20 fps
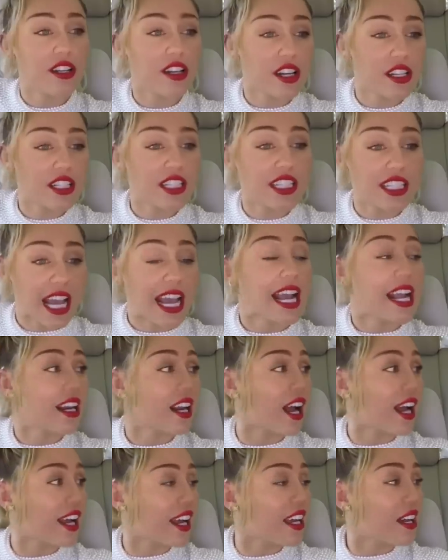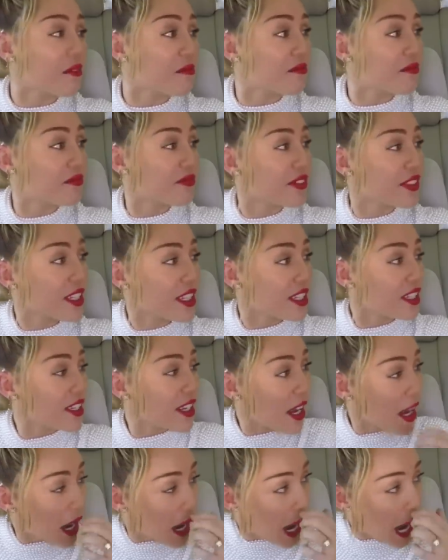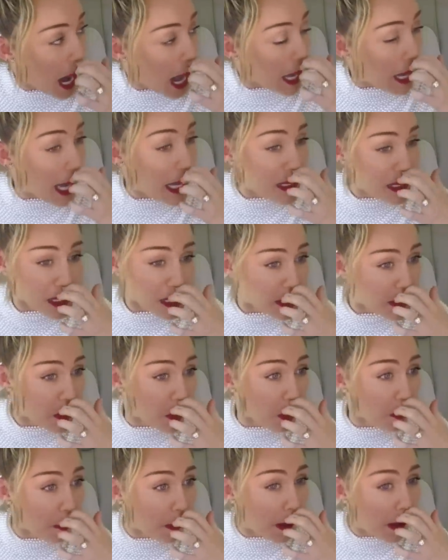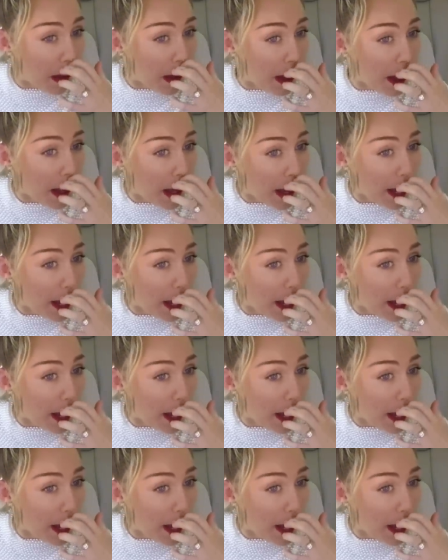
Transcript: insane I am. That's just normal.